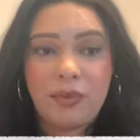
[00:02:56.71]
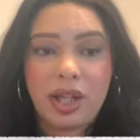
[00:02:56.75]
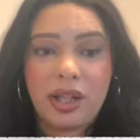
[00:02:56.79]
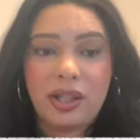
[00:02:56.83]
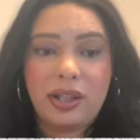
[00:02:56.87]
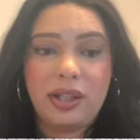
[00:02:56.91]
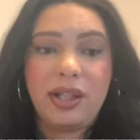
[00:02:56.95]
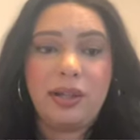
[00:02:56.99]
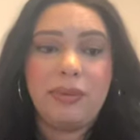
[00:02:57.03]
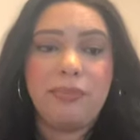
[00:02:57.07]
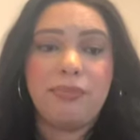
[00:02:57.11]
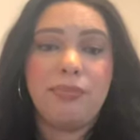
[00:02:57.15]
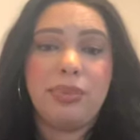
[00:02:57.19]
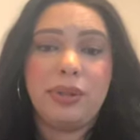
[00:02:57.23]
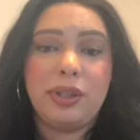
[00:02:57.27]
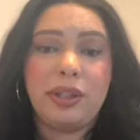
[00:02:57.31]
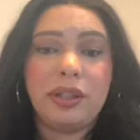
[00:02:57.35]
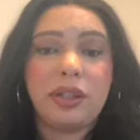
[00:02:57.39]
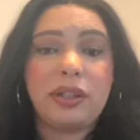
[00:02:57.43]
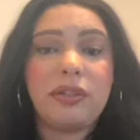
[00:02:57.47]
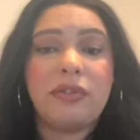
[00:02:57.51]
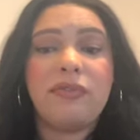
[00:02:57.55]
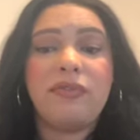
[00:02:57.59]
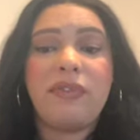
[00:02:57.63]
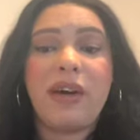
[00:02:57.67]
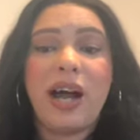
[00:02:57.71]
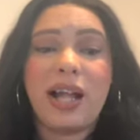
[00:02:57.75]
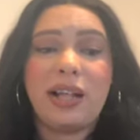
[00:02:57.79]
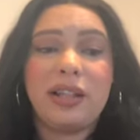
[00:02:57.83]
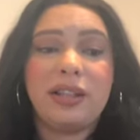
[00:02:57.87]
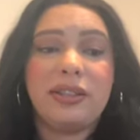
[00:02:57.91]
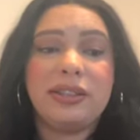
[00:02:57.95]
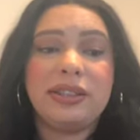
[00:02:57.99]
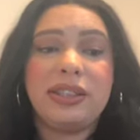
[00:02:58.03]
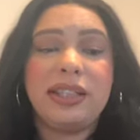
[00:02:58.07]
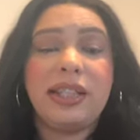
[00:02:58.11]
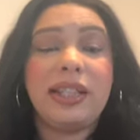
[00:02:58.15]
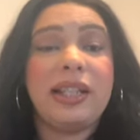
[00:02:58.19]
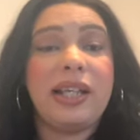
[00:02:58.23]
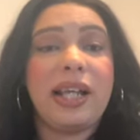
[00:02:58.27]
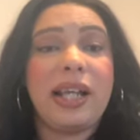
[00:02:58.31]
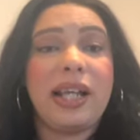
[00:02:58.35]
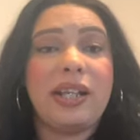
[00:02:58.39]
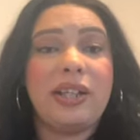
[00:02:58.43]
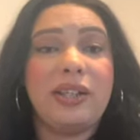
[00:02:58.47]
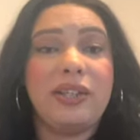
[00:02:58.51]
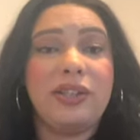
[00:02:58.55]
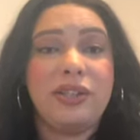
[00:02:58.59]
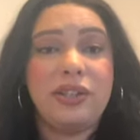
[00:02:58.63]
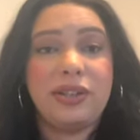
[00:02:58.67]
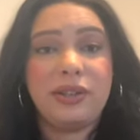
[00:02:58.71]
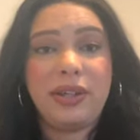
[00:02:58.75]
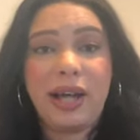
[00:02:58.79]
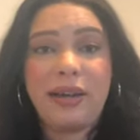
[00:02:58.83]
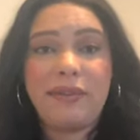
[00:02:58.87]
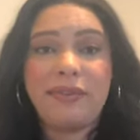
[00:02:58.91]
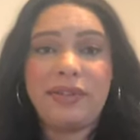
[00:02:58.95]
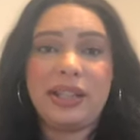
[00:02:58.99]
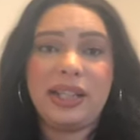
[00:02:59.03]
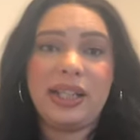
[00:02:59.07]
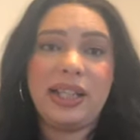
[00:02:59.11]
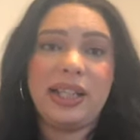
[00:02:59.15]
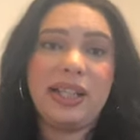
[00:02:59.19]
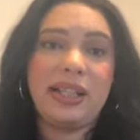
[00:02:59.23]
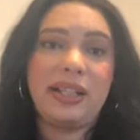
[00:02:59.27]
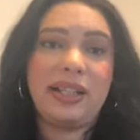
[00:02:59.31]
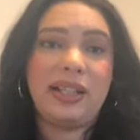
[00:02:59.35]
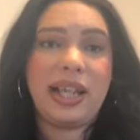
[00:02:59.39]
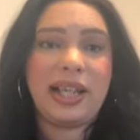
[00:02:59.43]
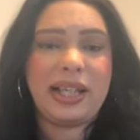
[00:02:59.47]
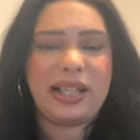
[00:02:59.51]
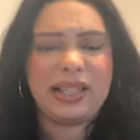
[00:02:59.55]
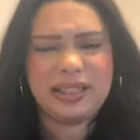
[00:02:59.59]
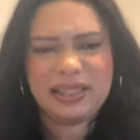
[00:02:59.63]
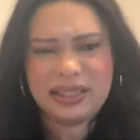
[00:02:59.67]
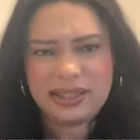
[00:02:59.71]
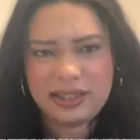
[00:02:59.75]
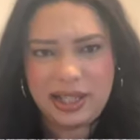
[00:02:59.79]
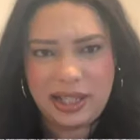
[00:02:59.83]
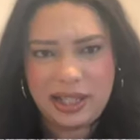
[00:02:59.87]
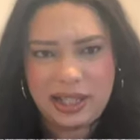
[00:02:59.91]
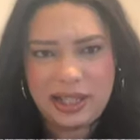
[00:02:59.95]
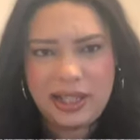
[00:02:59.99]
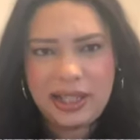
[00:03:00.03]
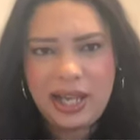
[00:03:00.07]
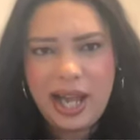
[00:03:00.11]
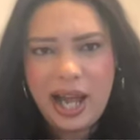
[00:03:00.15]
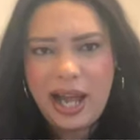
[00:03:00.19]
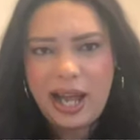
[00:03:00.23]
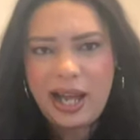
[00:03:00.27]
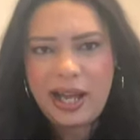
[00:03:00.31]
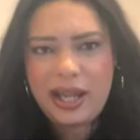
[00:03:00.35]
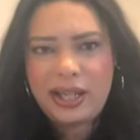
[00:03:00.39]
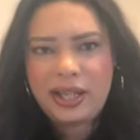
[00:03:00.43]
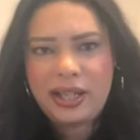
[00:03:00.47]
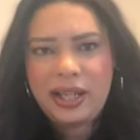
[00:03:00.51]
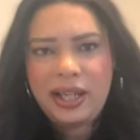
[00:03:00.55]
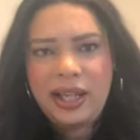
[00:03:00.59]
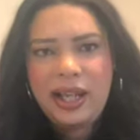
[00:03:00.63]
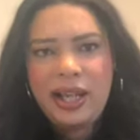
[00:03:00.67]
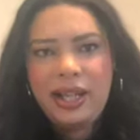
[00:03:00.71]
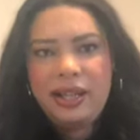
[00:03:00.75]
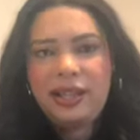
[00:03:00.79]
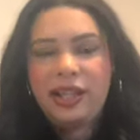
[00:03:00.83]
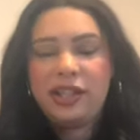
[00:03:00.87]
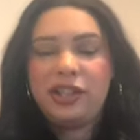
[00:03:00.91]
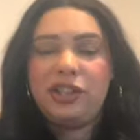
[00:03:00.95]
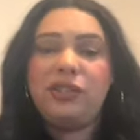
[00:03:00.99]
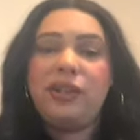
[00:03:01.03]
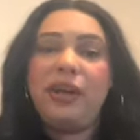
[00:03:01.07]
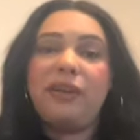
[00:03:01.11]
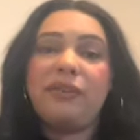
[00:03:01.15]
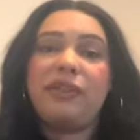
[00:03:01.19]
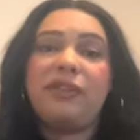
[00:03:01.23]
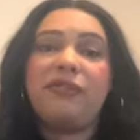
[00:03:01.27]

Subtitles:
The book follows it, and you do have to get like a study guide that you have to